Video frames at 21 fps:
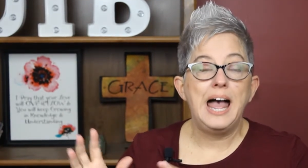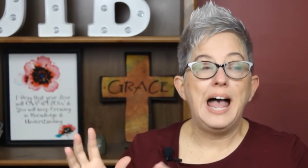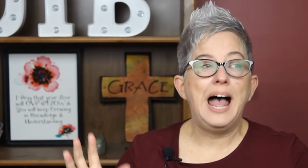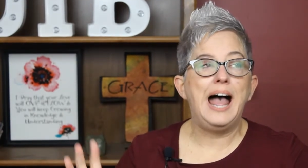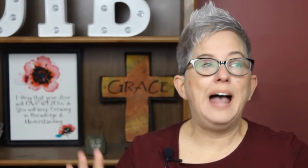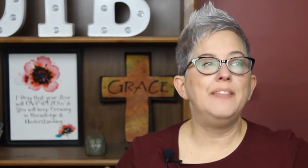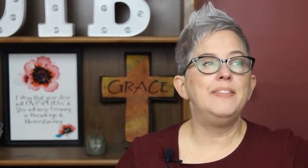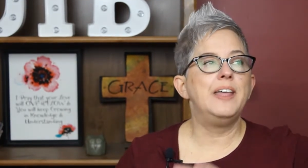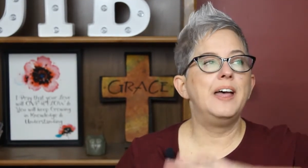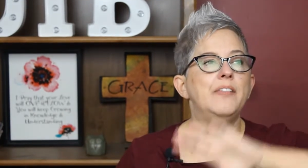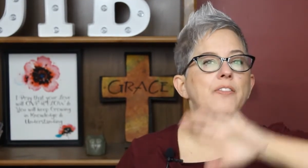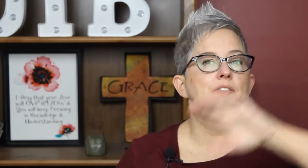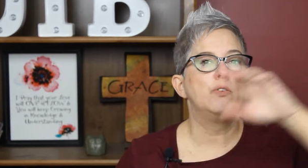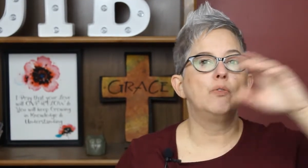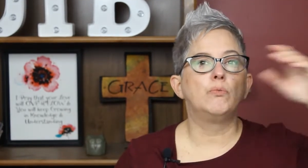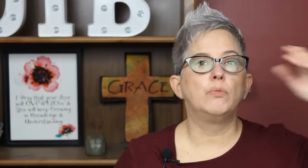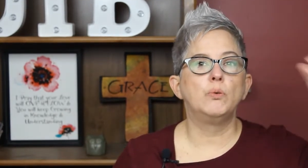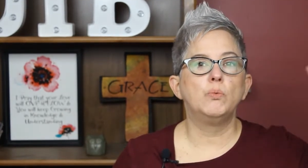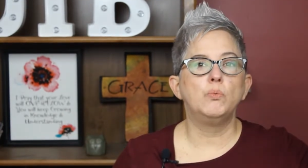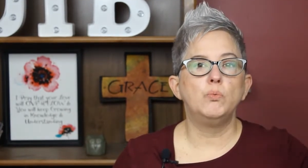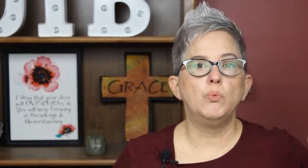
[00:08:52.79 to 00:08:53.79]
And then the
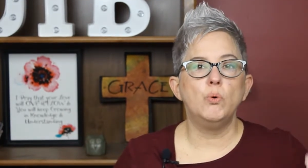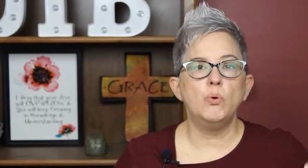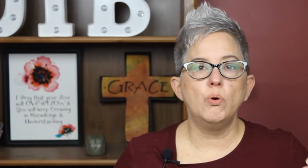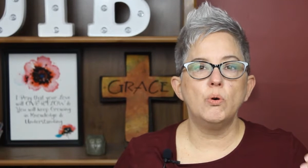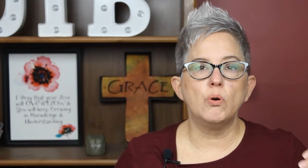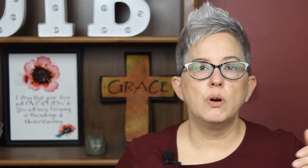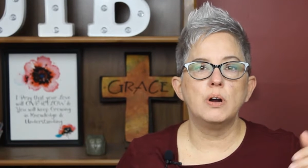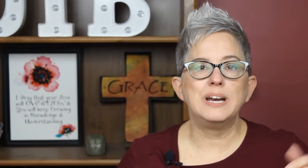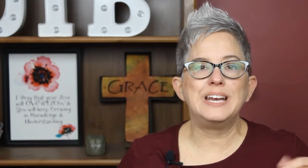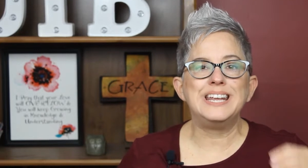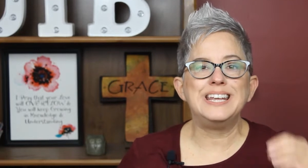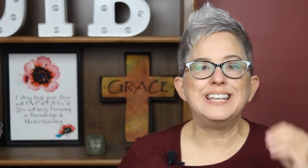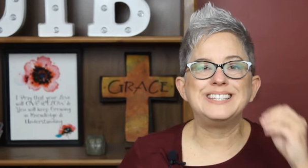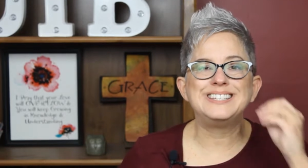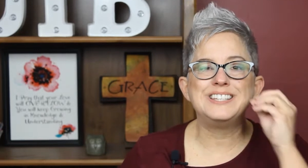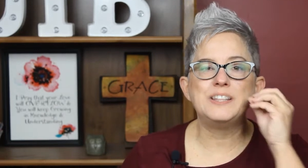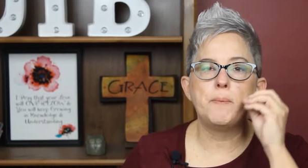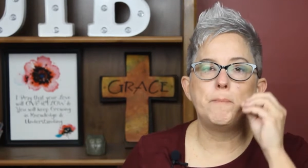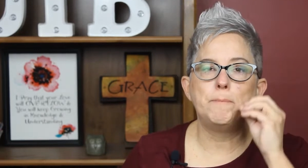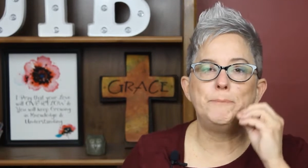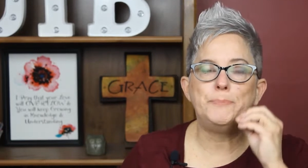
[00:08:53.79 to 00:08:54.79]
reward
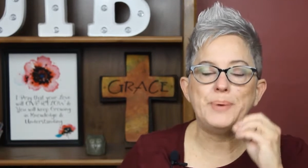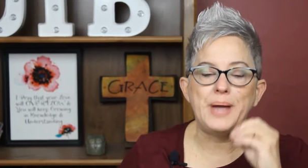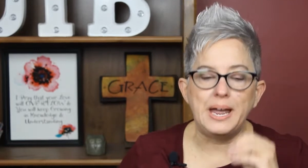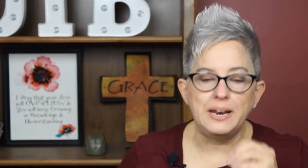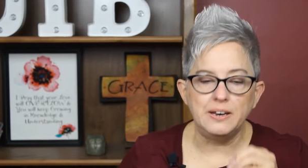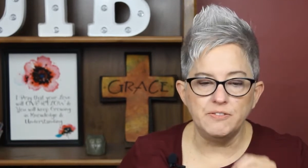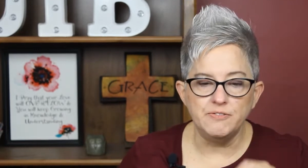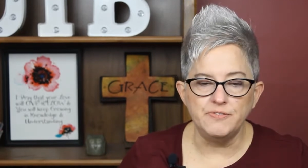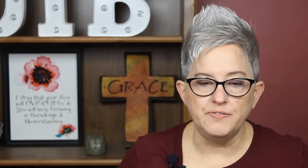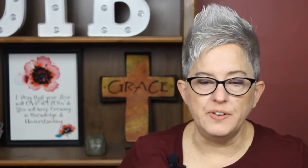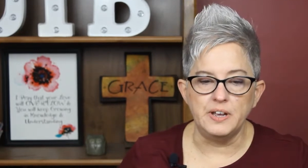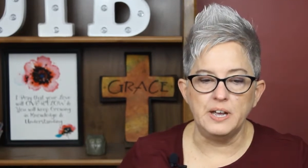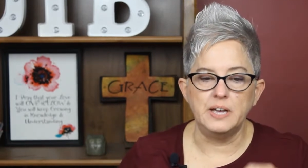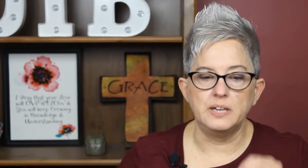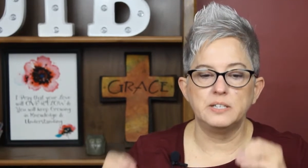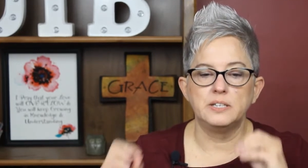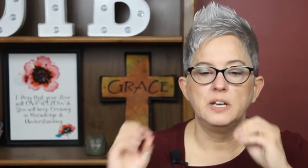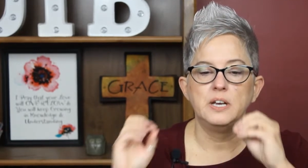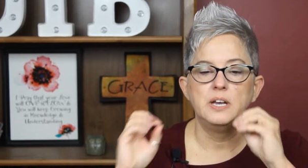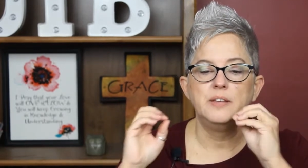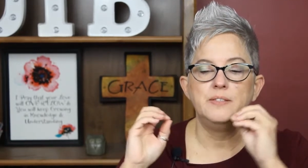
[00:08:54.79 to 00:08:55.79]
is the
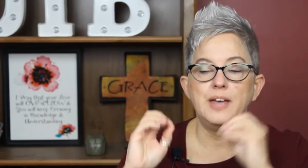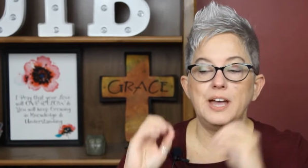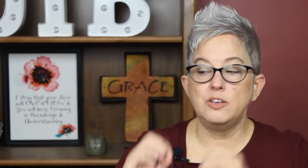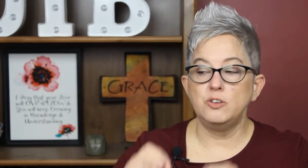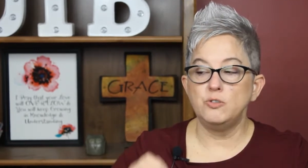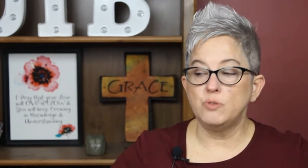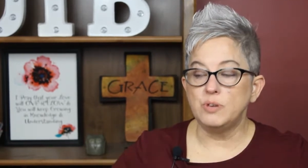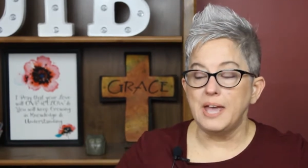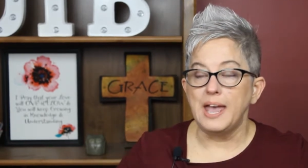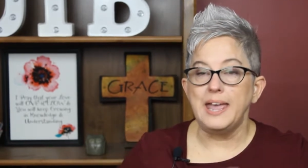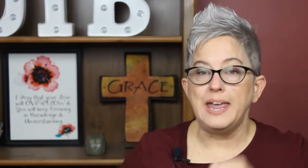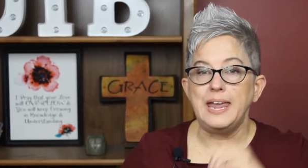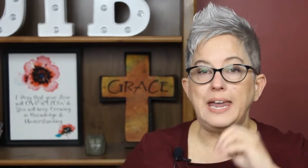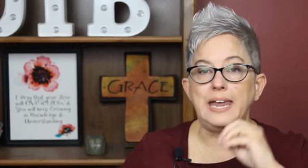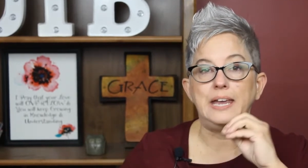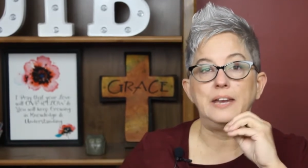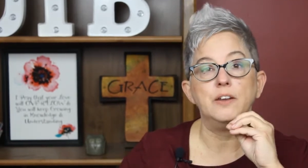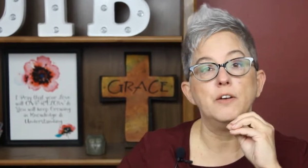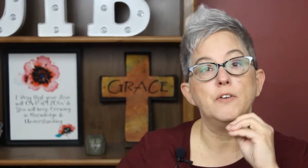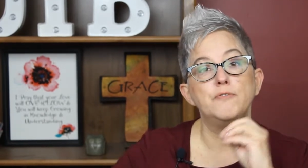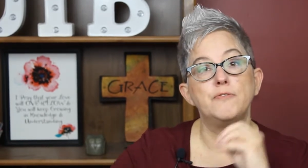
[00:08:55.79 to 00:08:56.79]
benefit that you
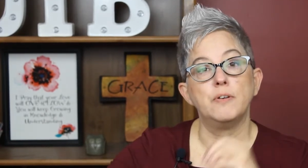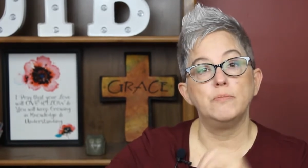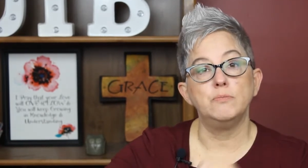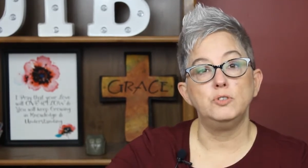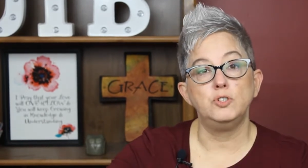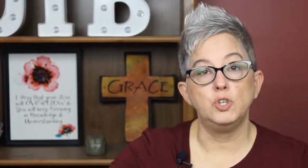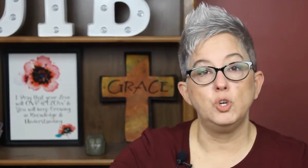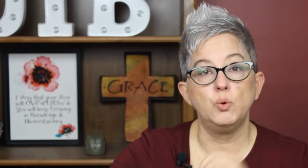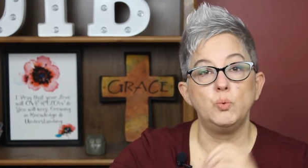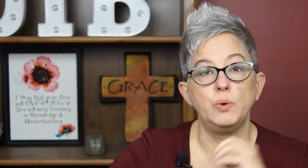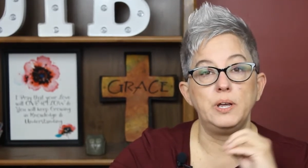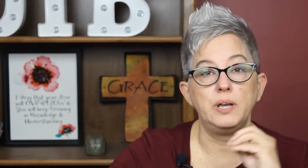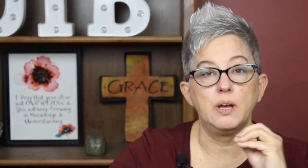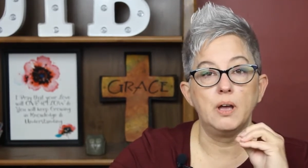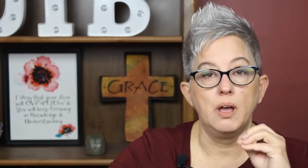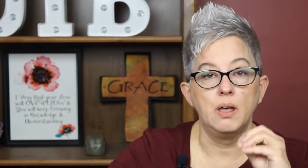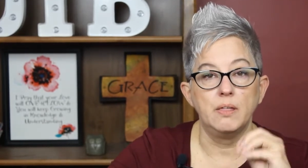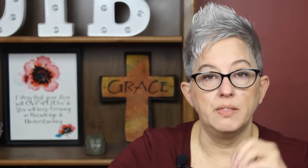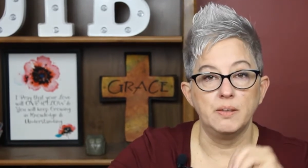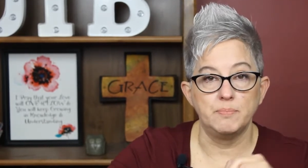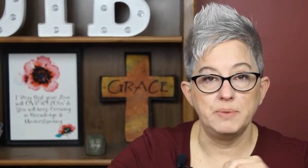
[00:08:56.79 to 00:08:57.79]
gain from
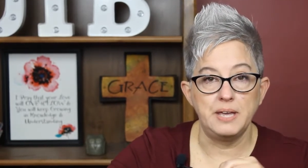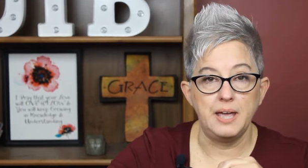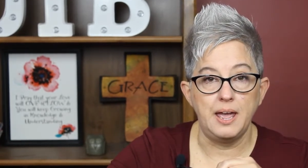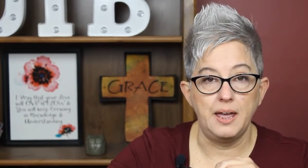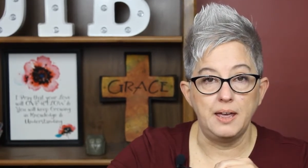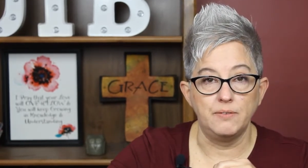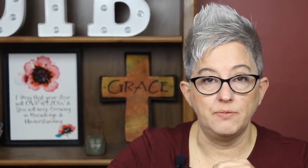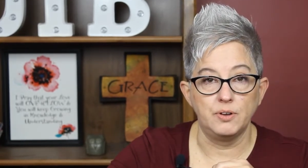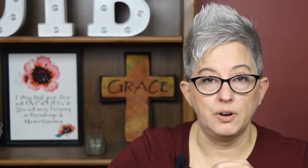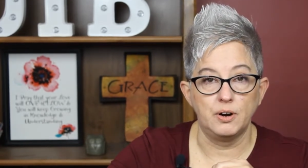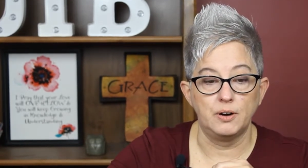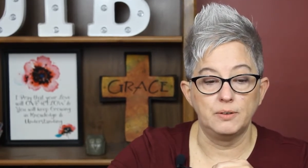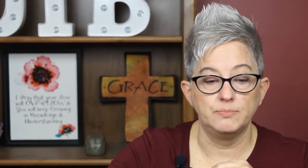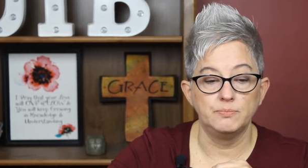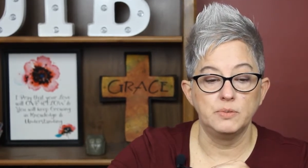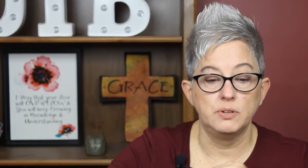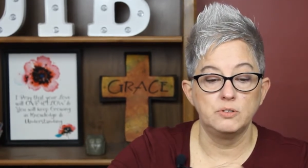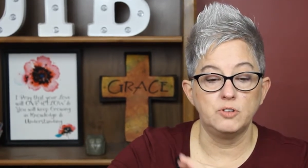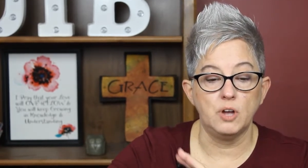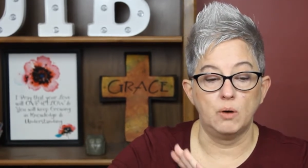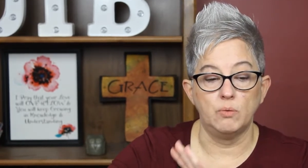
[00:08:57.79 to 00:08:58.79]
doing the behavior.
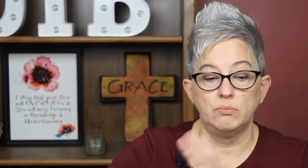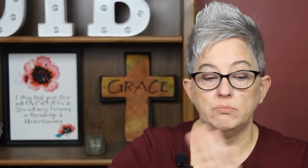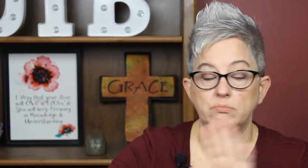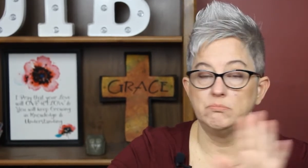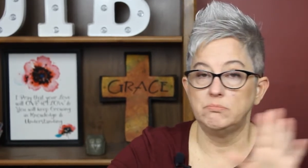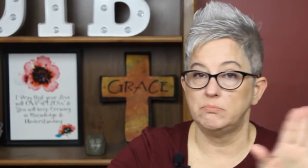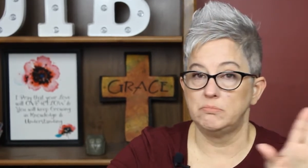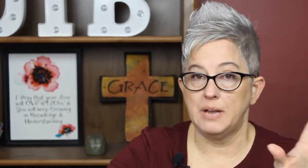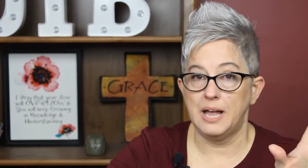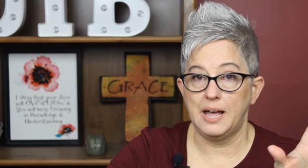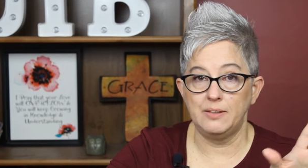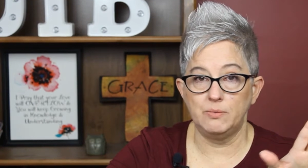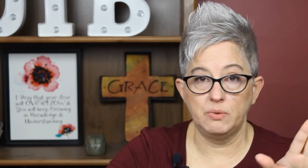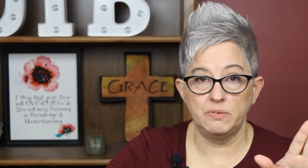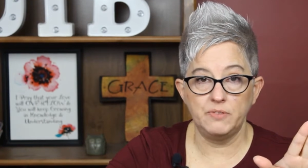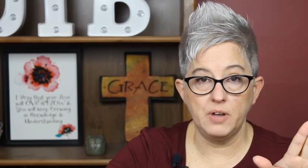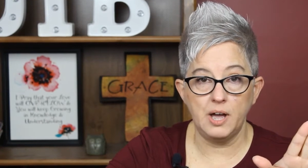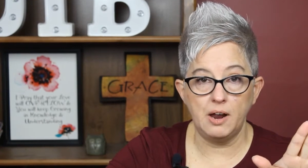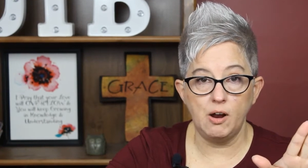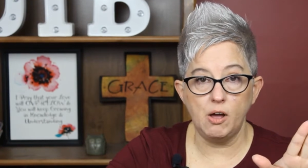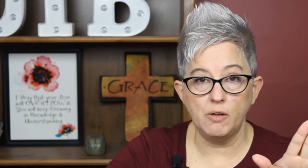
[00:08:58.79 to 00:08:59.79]
So now that
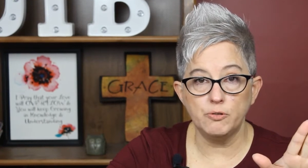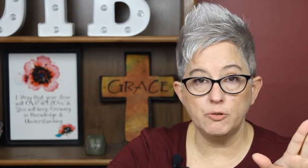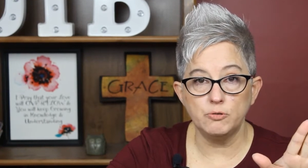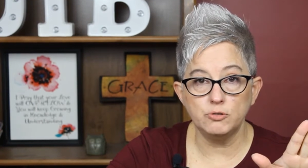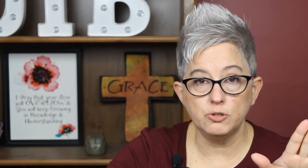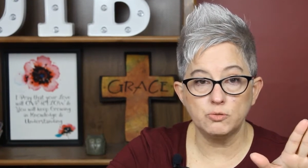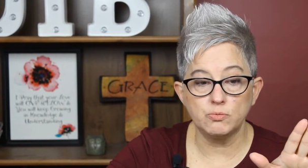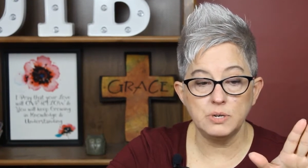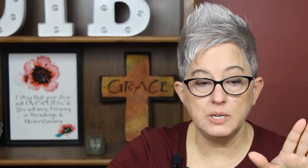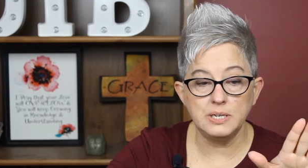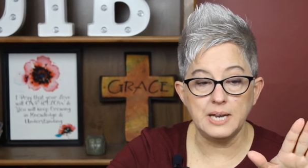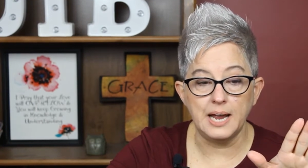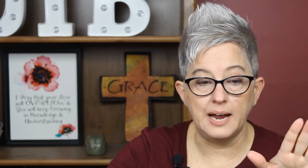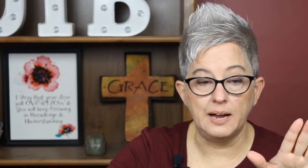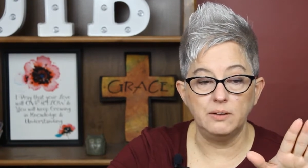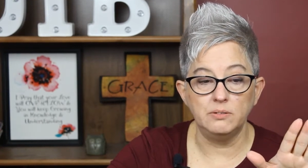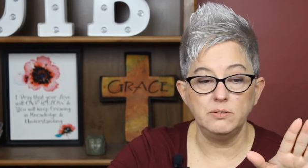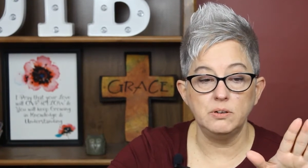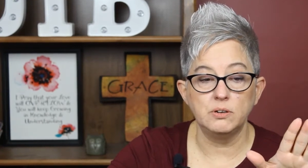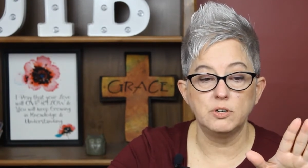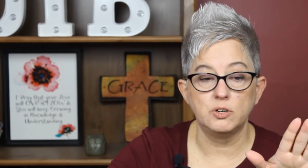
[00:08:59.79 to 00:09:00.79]
we've got all those 3
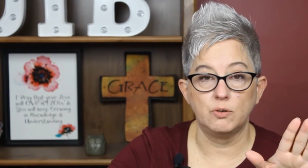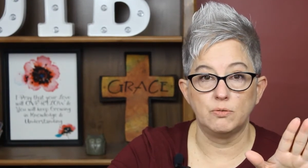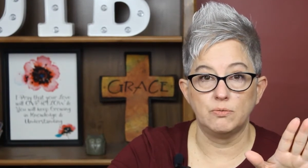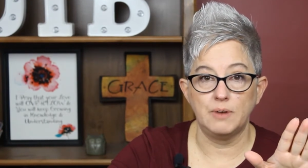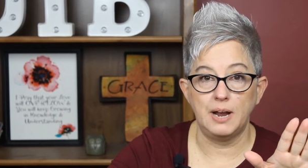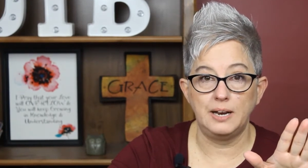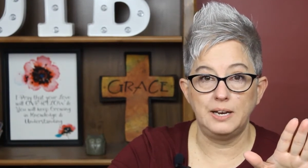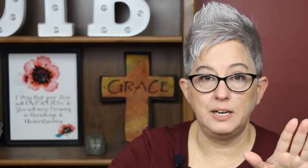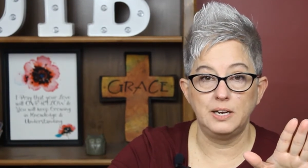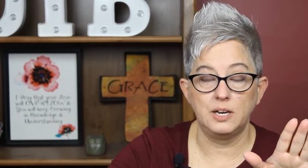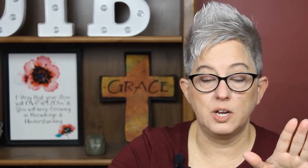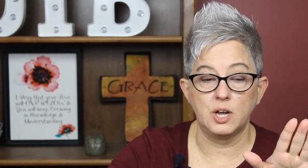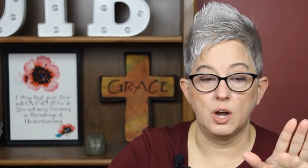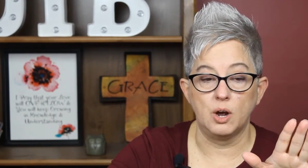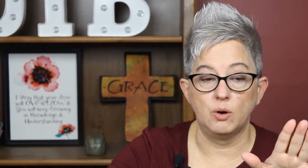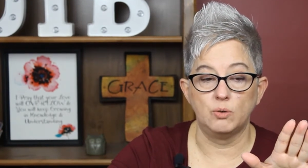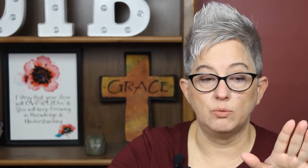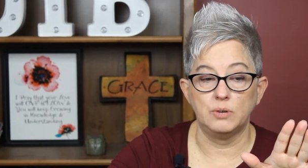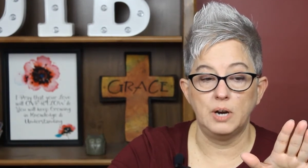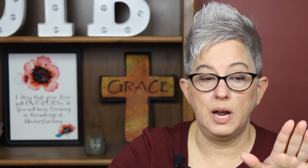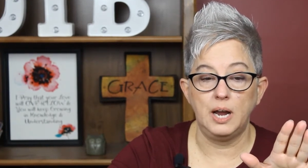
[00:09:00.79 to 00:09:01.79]
down, you're ready to
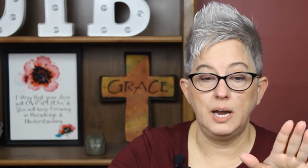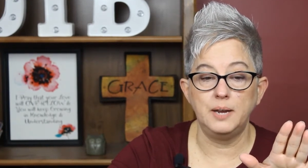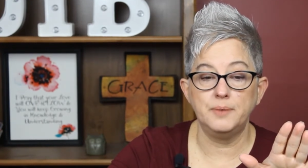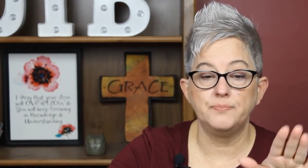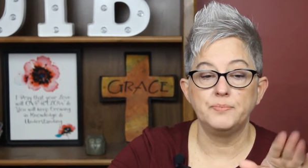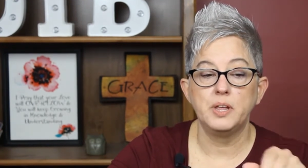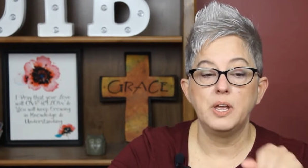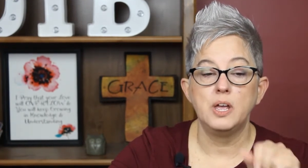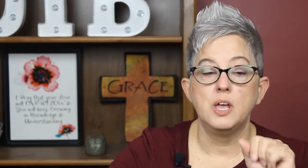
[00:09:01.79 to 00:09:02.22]
go, right?